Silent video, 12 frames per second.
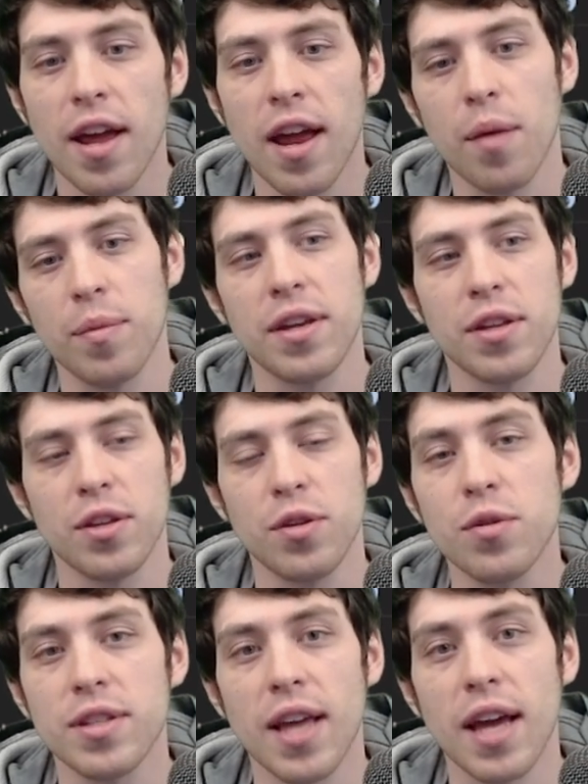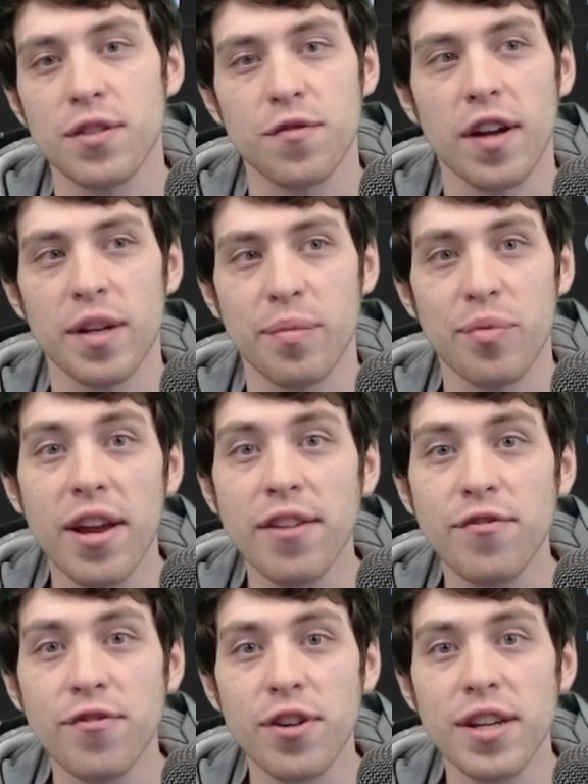and we can use that to find a
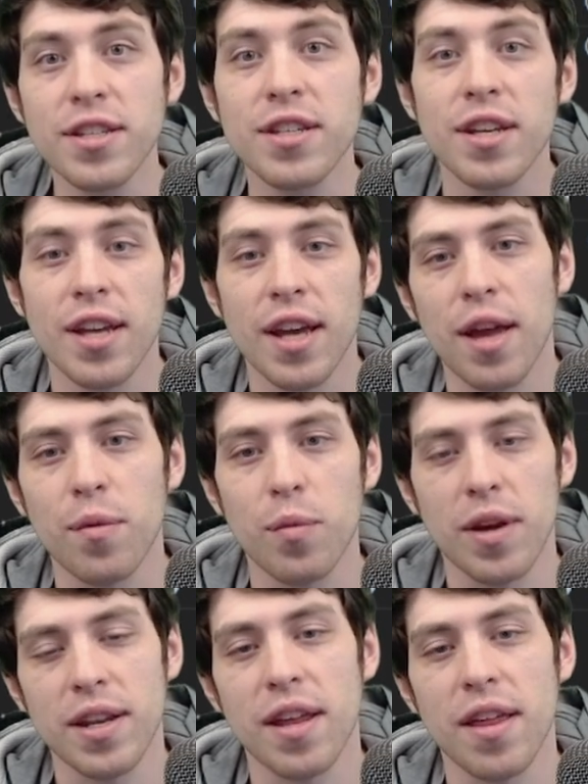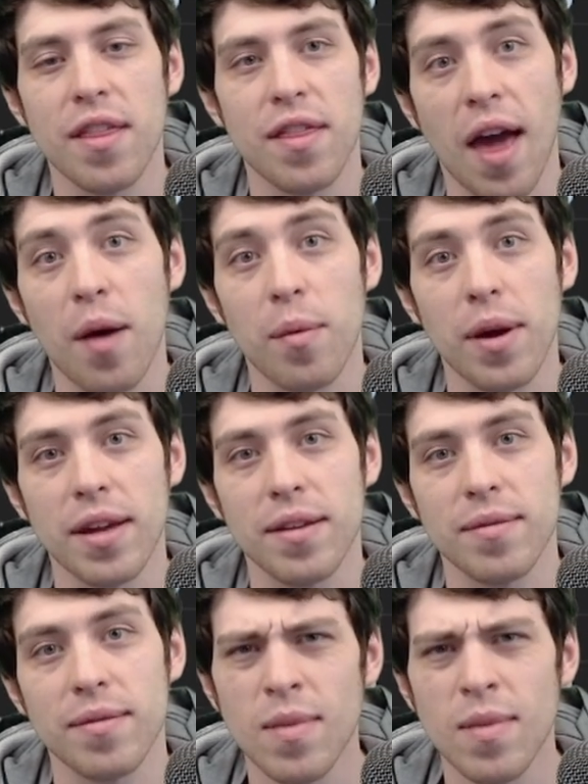Brain Freeze and win that way.